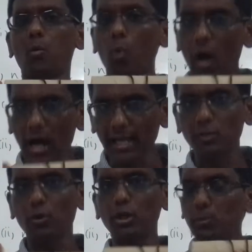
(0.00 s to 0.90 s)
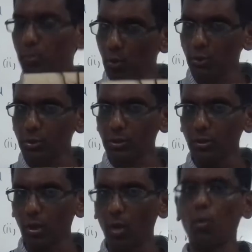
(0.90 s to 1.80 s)
Why is going to
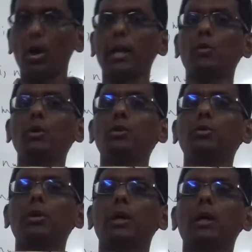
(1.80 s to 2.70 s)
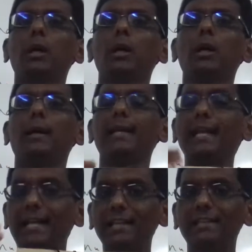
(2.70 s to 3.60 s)
boost or why is going to
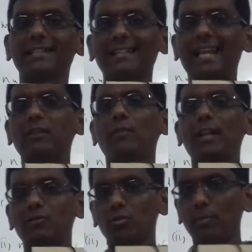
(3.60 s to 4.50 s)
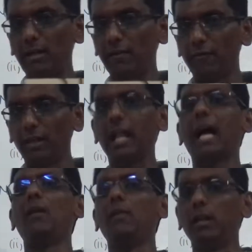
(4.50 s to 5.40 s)
increase the strength of electromagnetic field?
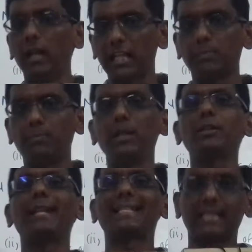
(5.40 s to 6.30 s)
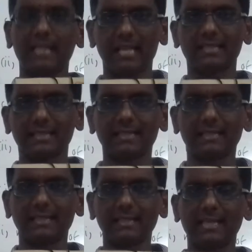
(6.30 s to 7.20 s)
I will explain next class.
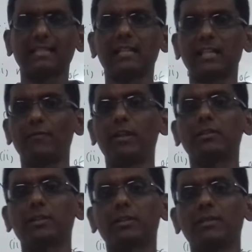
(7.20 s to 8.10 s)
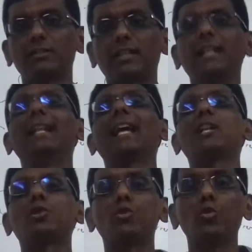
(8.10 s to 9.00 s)
When you study
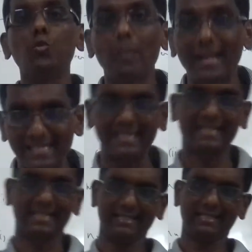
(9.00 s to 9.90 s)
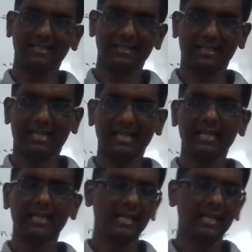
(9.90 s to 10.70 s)
electromagnet. Okay.